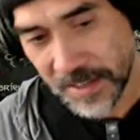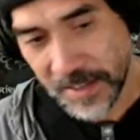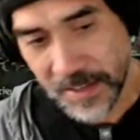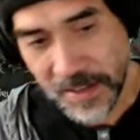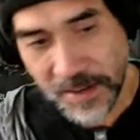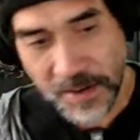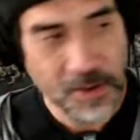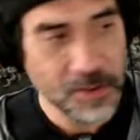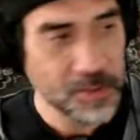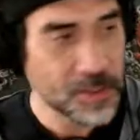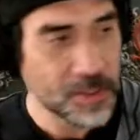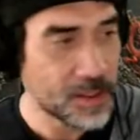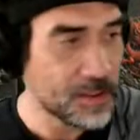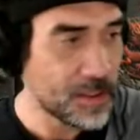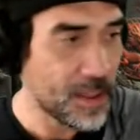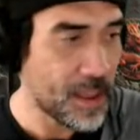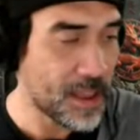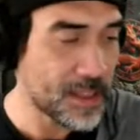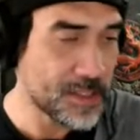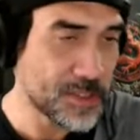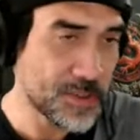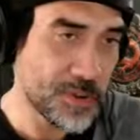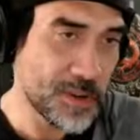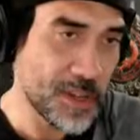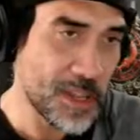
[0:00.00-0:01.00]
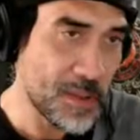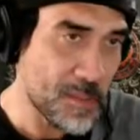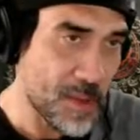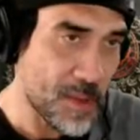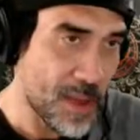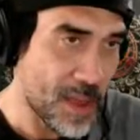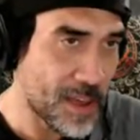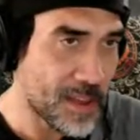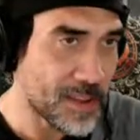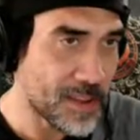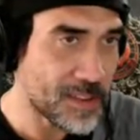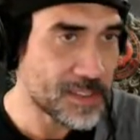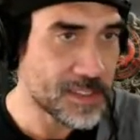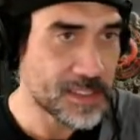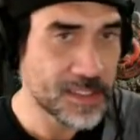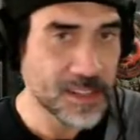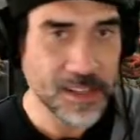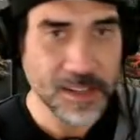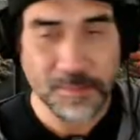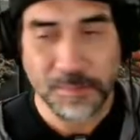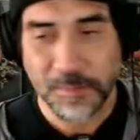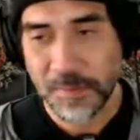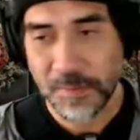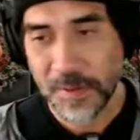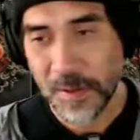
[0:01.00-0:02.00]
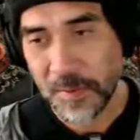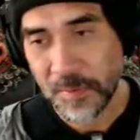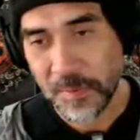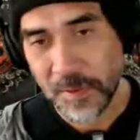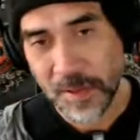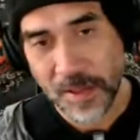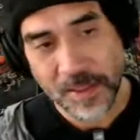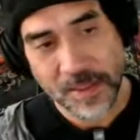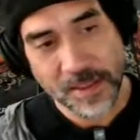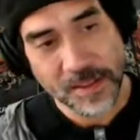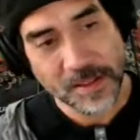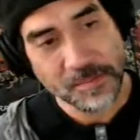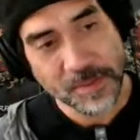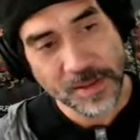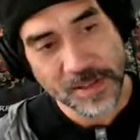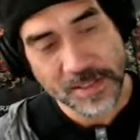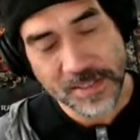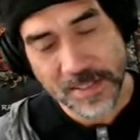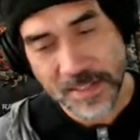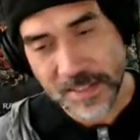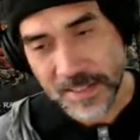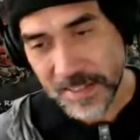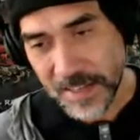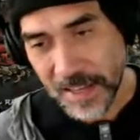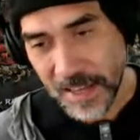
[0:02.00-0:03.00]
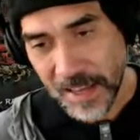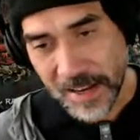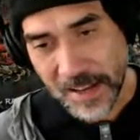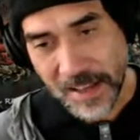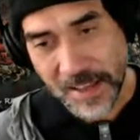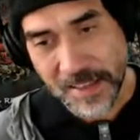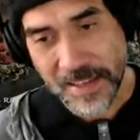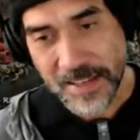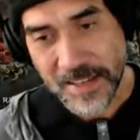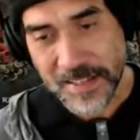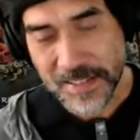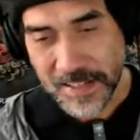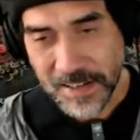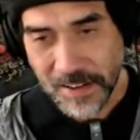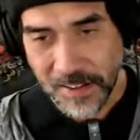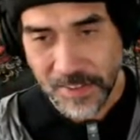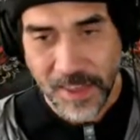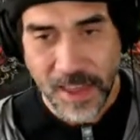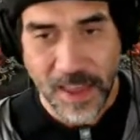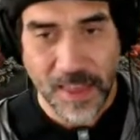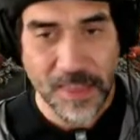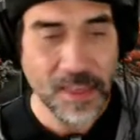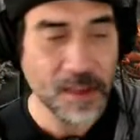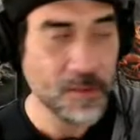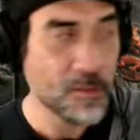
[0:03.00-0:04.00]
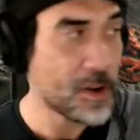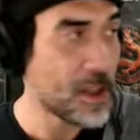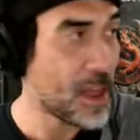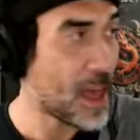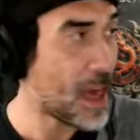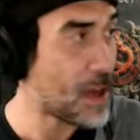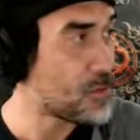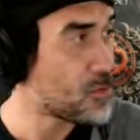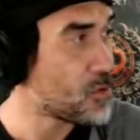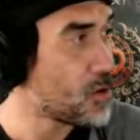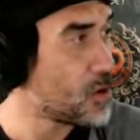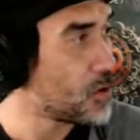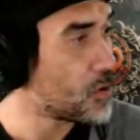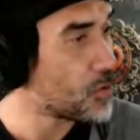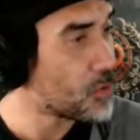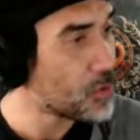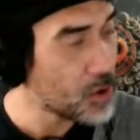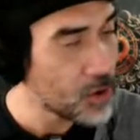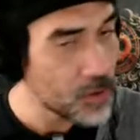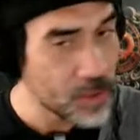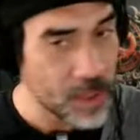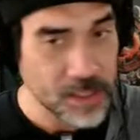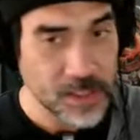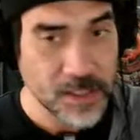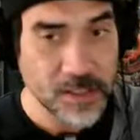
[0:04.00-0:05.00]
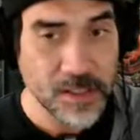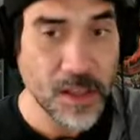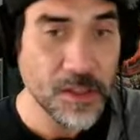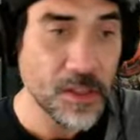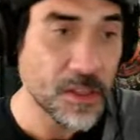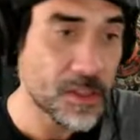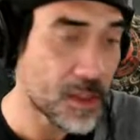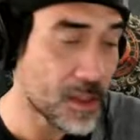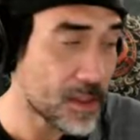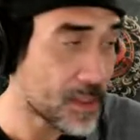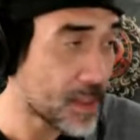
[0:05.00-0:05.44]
the answering emails, the blah, blah, the business side, all this and all that. And then when you add Royalroad, that's another thing.